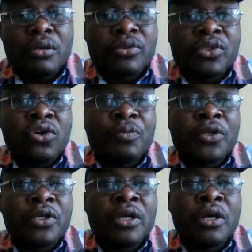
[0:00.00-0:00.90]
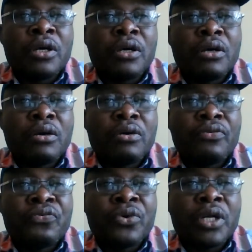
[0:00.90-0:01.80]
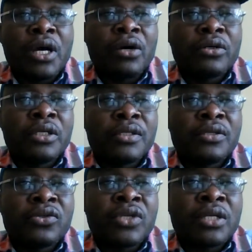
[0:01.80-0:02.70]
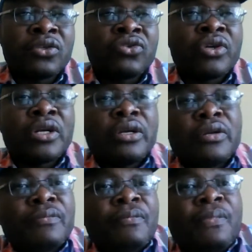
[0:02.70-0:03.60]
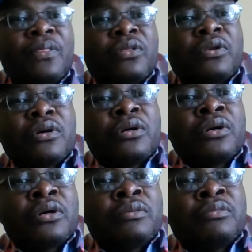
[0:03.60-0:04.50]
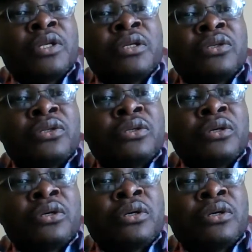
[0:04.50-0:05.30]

stop it here for now. This is 33 minutes